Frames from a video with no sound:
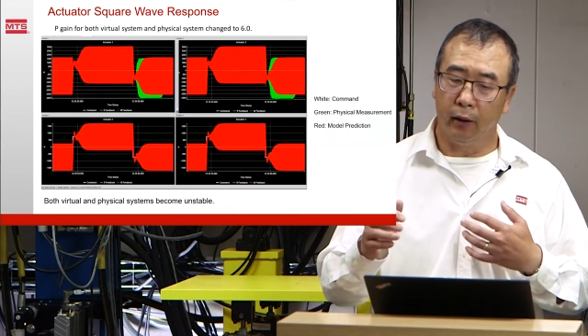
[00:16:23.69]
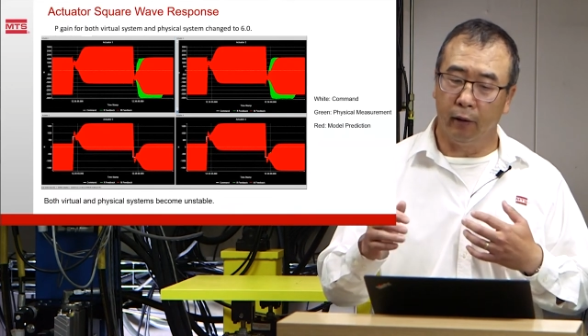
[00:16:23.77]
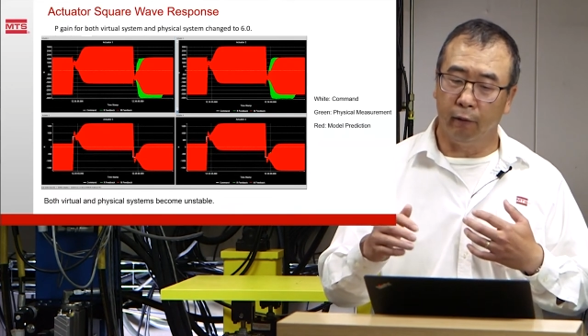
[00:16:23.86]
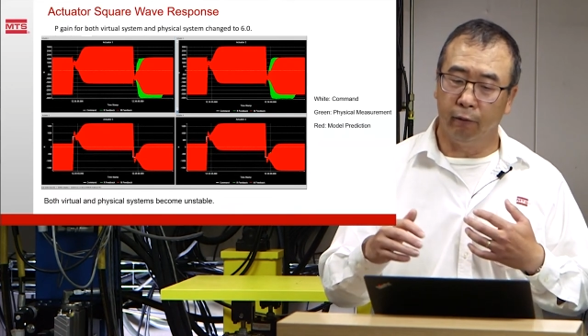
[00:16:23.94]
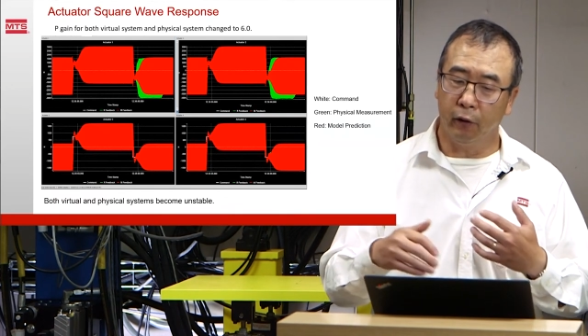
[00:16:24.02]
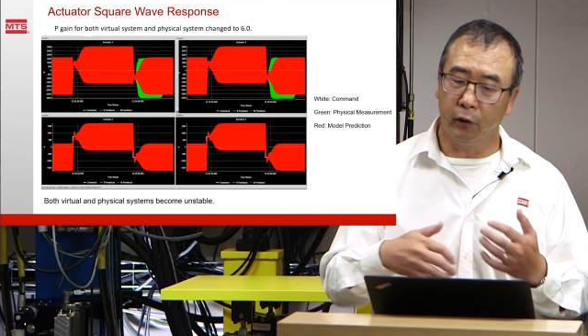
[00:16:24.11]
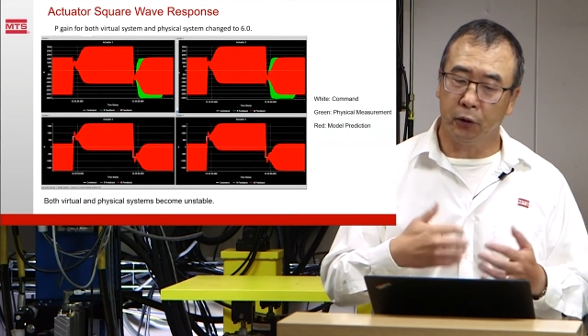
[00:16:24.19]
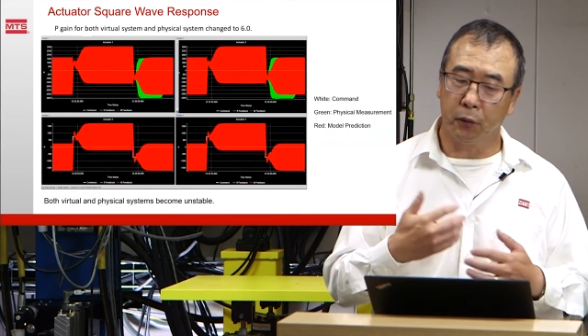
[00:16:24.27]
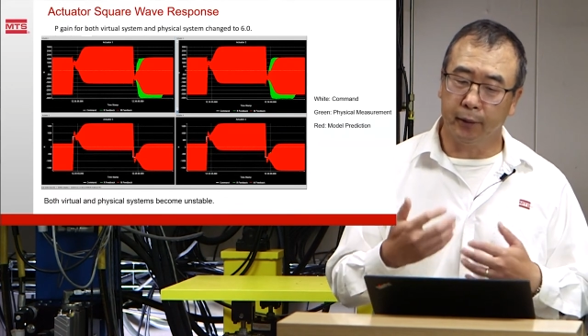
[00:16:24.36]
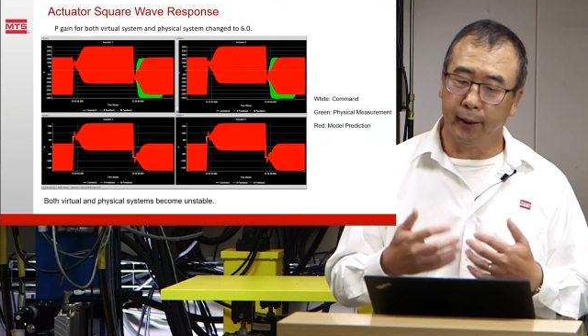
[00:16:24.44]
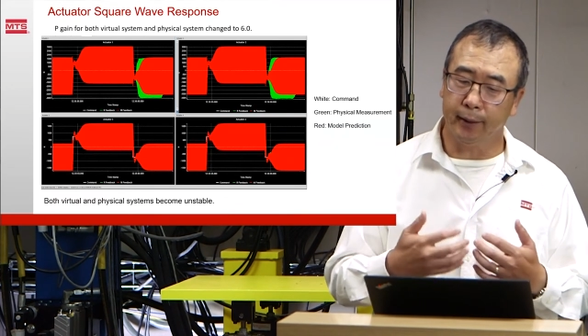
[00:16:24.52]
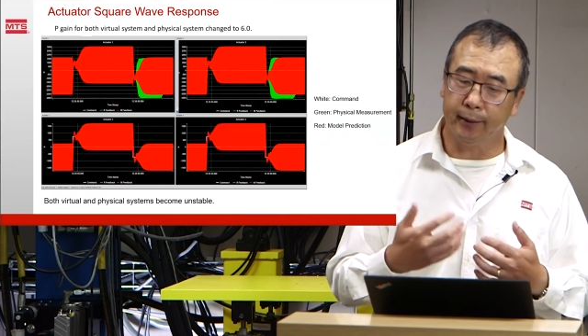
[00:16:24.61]
uh,
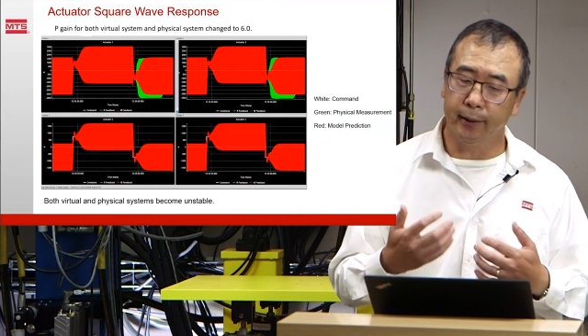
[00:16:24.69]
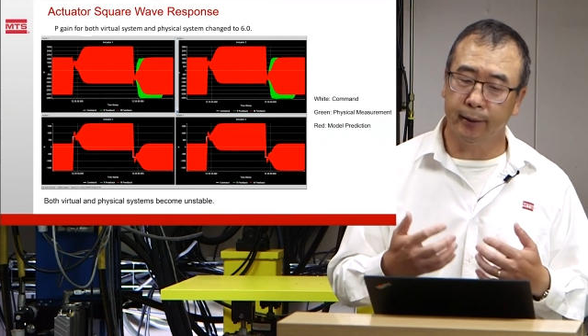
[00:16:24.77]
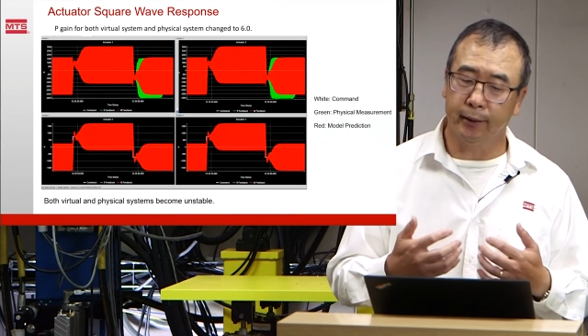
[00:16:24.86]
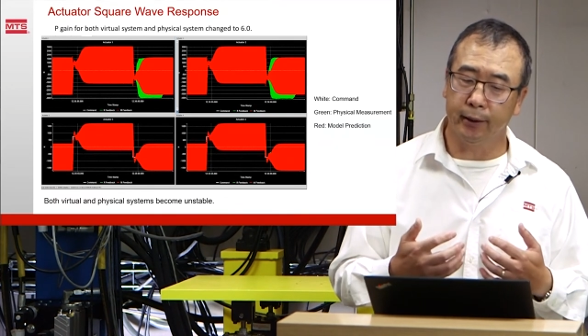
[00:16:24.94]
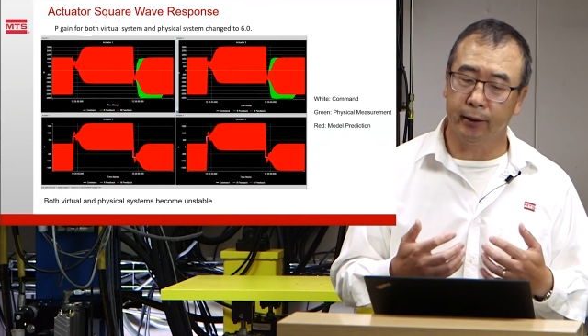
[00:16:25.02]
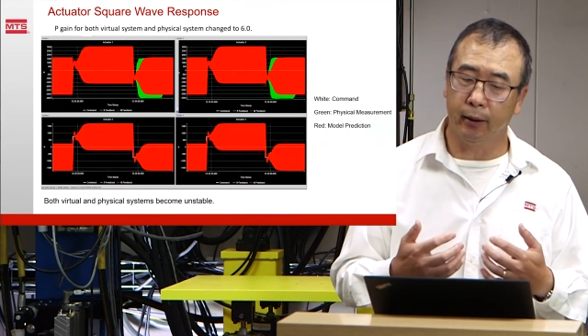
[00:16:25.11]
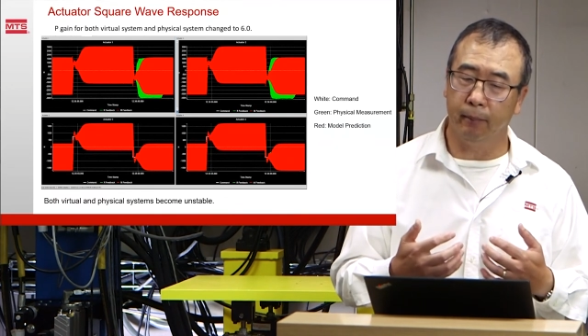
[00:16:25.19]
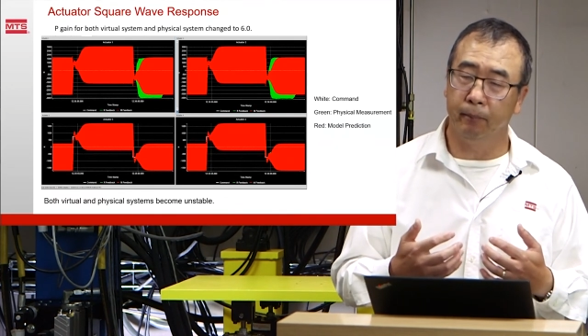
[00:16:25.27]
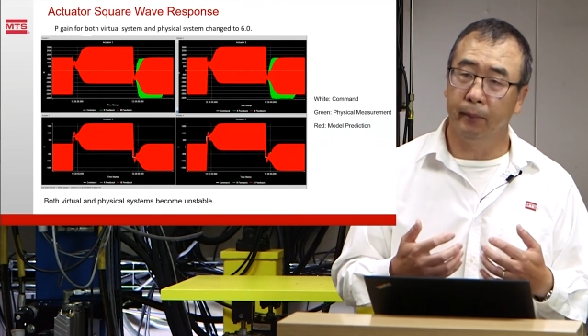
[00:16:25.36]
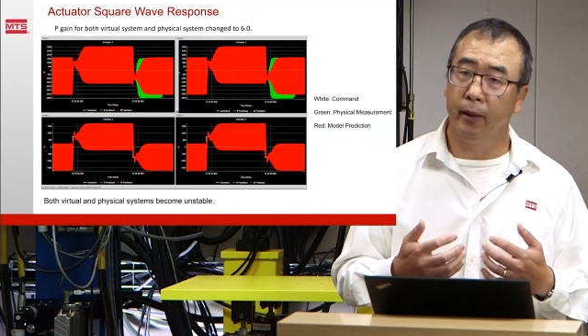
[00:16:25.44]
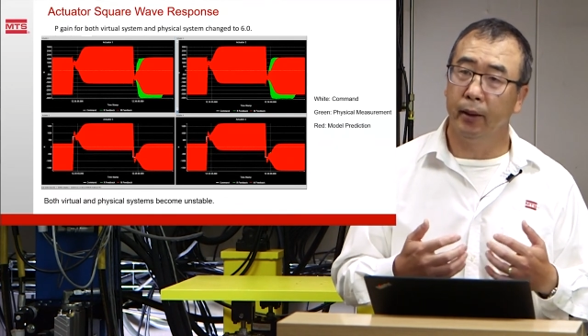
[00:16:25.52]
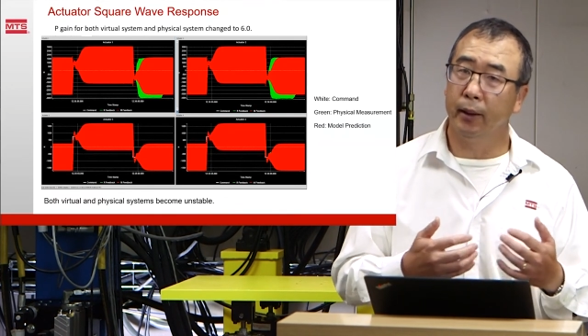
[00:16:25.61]
virtual testing system
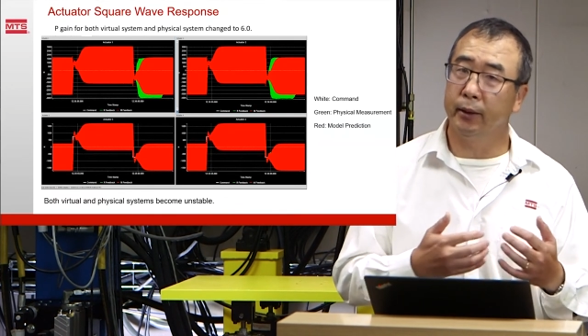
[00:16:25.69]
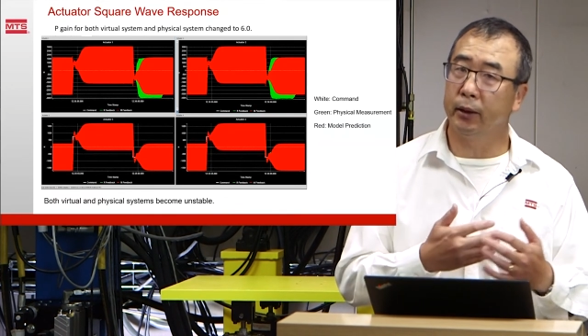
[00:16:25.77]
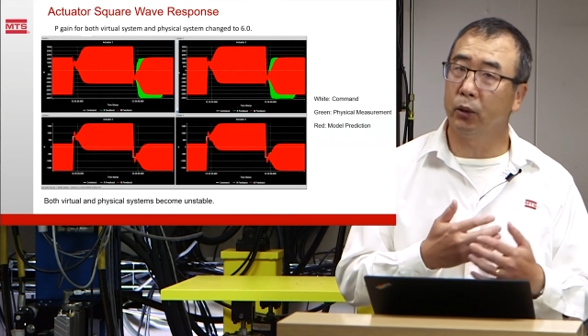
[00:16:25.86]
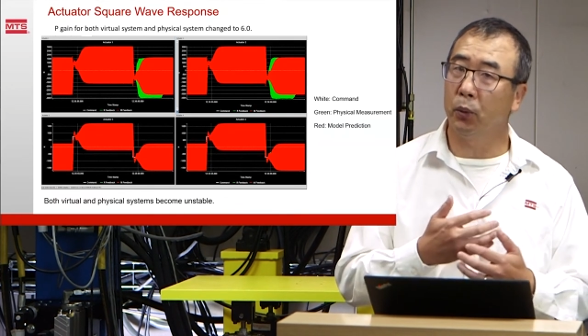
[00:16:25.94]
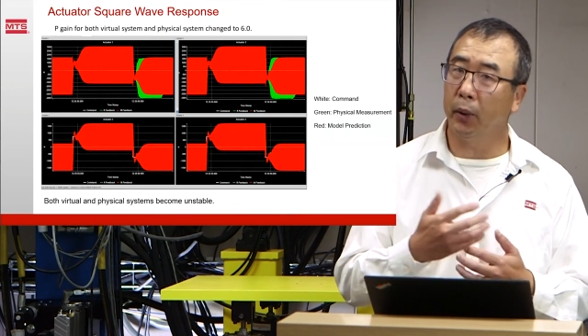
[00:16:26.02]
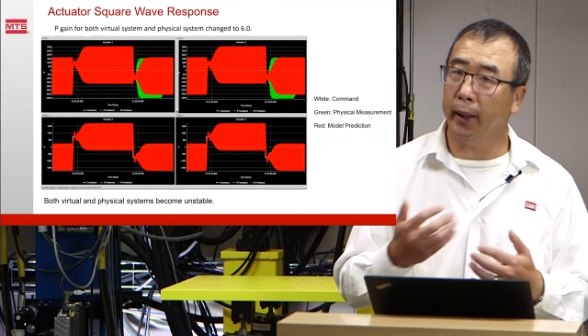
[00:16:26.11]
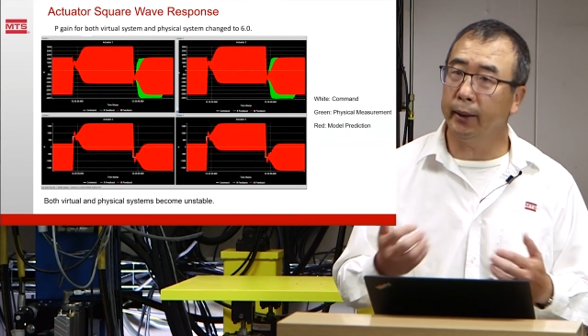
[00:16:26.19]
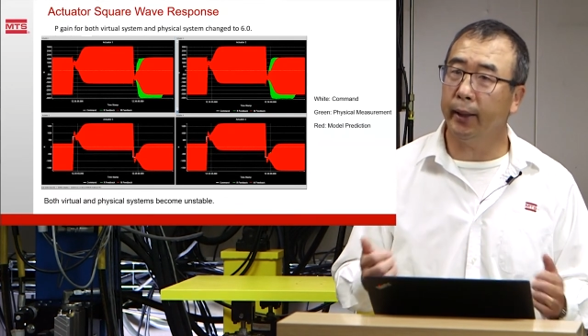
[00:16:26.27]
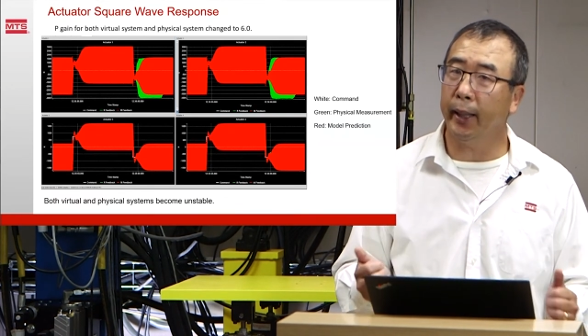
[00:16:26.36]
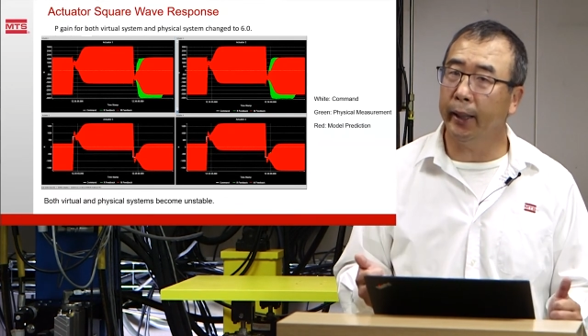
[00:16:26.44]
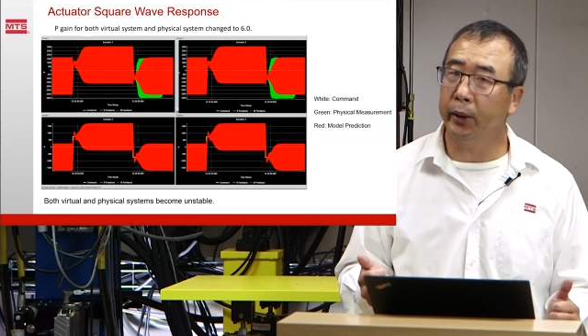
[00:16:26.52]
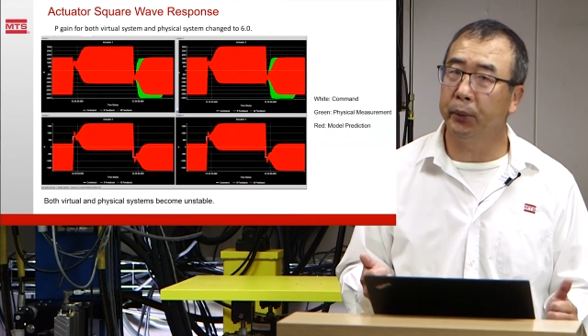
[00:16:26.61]
is quite
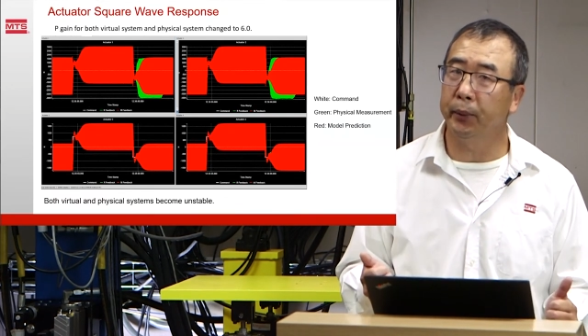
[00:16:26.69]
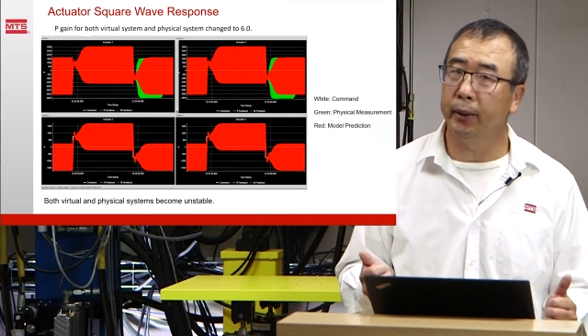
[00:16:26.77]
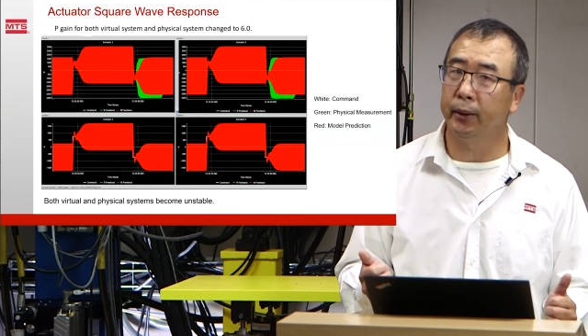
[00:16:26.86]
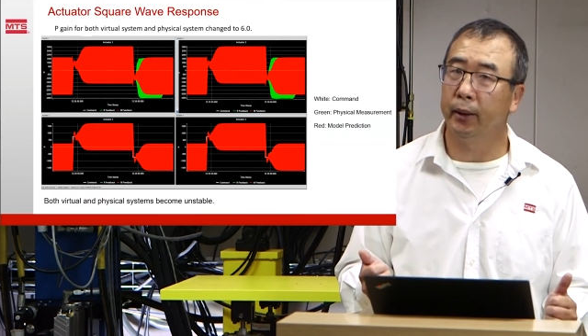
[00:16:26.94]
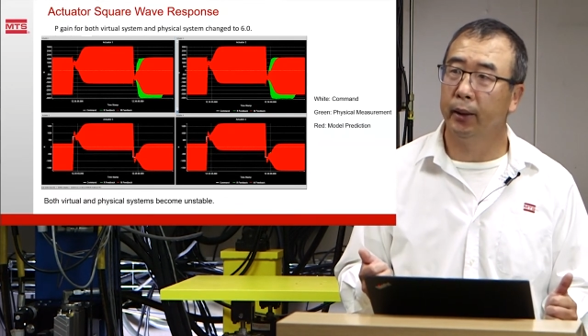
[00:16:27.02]
accurate.